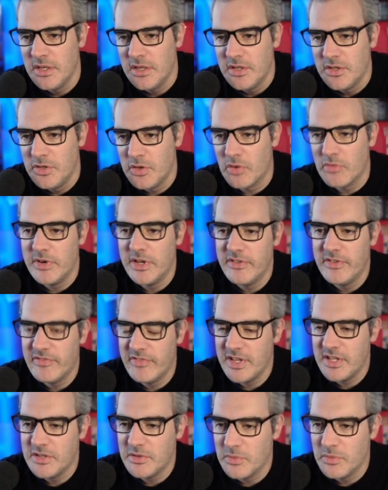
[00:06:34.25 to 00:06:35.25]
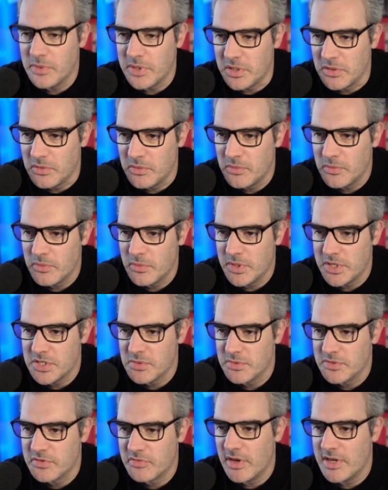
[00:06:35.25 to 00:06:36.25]
not reinvent the wheel, which
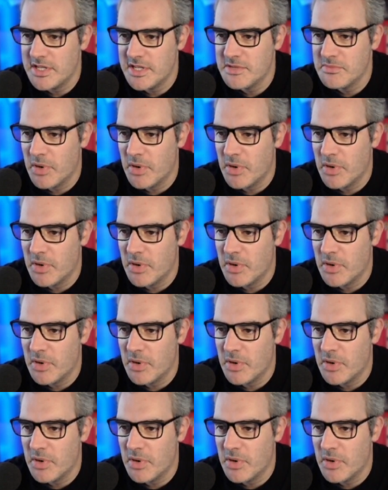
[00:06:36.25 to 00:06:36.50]
was created